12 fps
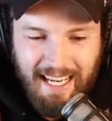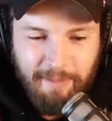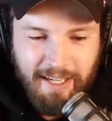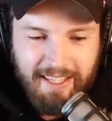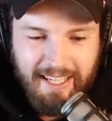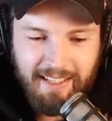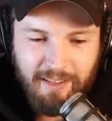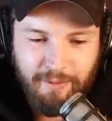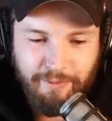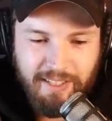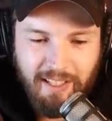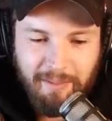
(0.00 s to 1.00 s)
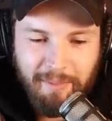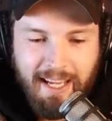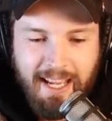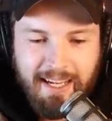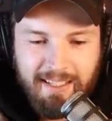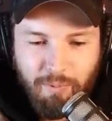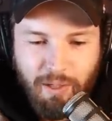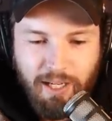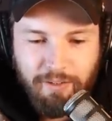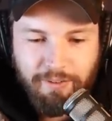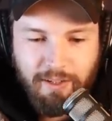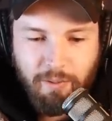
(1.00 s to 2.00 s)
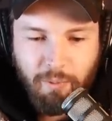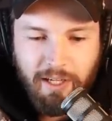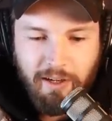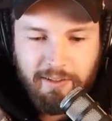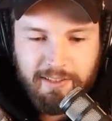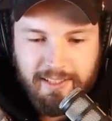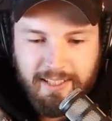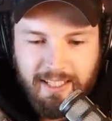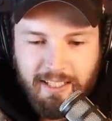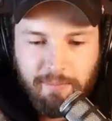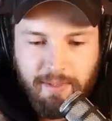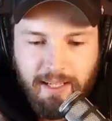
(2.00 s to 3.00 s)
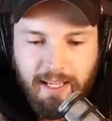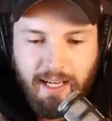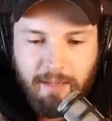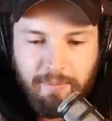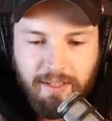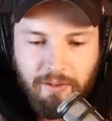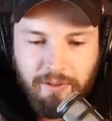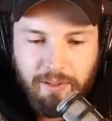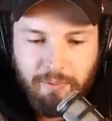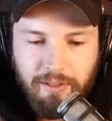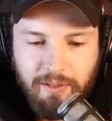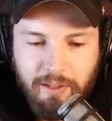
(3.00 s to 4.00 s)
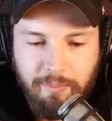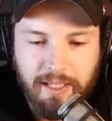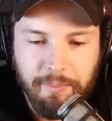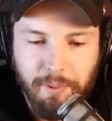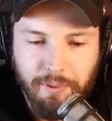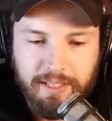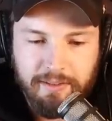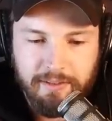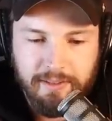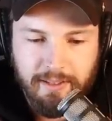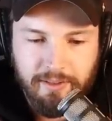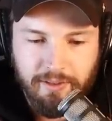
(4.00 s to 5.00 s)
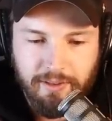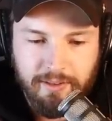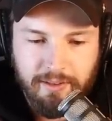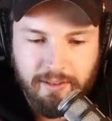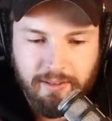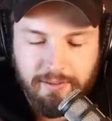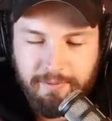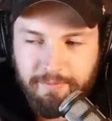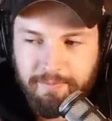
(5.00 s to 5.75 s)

am I the asshole for telling my ex-wife we aren't a team and I'm the only one who can make parental decisions?